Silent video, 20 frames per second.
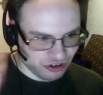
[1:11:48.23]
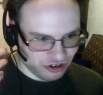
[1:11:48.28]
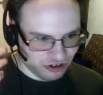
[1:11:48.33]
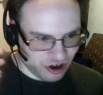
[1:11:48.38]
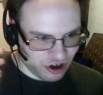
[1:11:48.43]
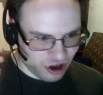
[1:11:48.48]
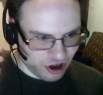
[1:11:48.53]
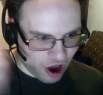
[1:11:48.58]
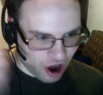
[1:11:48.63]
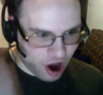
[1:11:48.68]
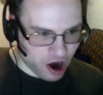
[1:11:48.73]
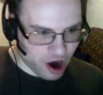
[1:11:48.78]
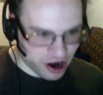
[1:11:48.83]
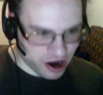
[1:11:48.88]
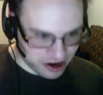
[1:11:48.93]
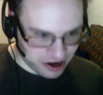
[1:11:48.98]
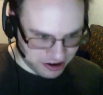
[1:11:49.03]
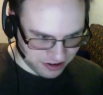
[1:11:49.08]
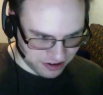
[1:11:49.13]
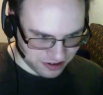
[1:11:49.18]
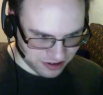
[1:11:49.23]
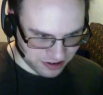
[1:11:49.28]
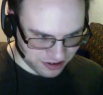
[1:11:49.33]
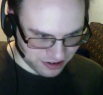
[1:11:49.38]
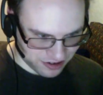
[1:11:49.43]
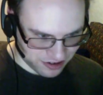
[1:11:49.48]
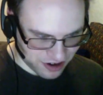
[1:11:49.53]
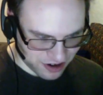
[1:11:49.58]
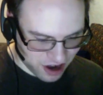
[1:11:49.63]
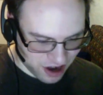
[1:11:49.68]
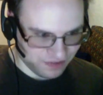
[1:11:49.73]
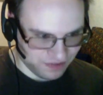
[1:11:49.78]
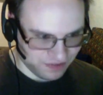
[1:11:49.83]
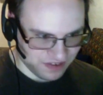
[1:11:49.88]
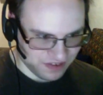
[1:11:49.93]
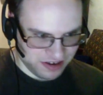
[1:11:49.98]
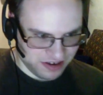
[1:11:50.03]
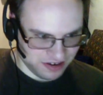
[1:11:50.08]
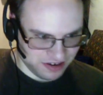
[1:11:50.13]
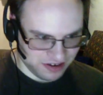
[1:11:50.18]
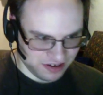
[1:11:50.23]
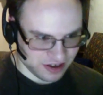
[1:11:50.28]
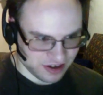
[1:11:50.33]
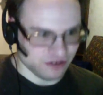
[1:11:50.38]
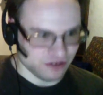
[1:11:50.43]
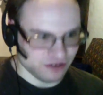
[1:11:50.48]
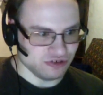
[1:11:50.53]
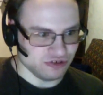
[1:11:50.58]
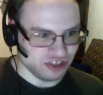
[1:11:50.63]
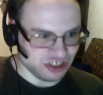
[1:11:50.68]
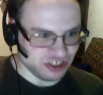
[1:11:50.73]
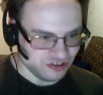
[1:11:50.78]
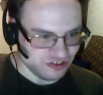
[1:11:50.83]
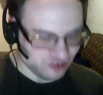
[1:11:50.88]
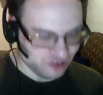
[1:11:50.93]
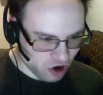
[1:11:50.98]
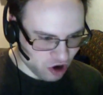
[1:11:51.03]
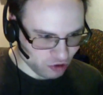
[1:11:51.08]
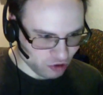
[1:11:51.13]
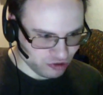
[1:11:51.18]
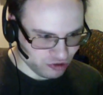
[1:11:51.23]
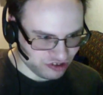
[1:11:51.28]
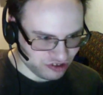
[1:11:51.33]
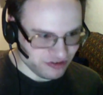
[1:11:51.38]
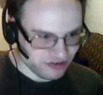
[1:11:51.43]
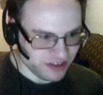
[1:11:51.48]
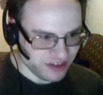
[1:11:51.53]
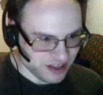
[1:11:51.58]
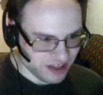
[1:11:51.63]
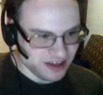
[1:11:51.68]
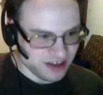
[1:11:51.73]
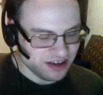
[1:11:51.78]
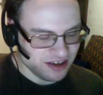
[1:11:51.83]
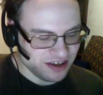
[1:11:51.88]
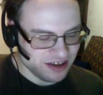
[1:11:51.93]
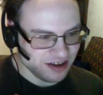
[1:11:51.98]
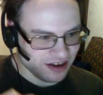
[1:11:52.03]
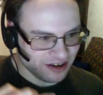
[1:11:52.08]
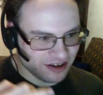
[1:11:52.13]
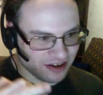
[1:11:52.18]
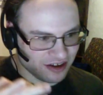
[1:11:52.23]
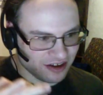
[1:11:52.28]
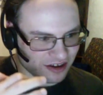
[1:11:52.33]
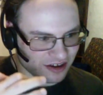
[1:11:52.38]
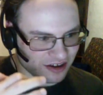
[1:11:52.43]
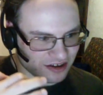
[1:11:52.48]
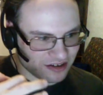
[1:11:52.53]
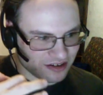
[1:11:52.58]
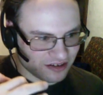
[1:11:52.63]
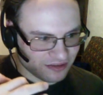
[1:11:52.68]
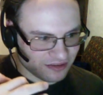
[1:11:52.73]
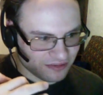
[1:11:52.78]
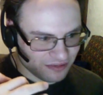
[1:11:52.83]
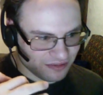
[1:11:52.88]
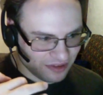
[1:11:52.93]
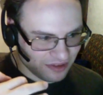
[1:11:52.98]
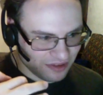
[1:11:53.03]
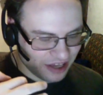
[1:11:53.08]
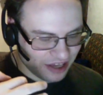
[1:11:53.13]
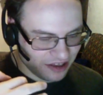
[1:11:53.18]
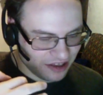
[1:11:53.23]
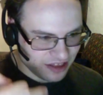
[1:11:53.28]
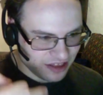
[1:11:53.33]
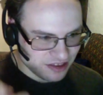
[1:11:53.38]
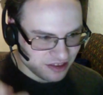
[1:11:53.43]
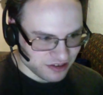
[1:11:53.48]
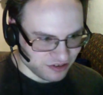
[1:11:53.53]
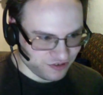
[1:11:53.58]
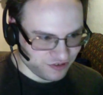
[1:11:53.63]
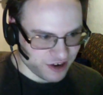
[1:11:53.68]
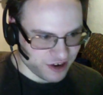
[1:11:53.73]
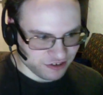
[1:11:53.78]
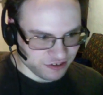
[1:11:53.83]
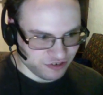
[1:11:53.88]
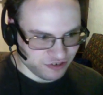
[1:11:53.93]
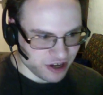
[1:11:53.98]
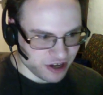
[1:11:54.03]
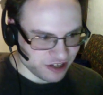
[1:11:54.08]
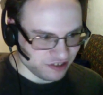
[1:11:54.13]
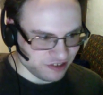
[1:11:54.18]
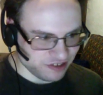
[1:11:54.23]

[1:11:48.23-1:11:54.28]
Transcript: art of it, which is go to the, like, and there's various ways.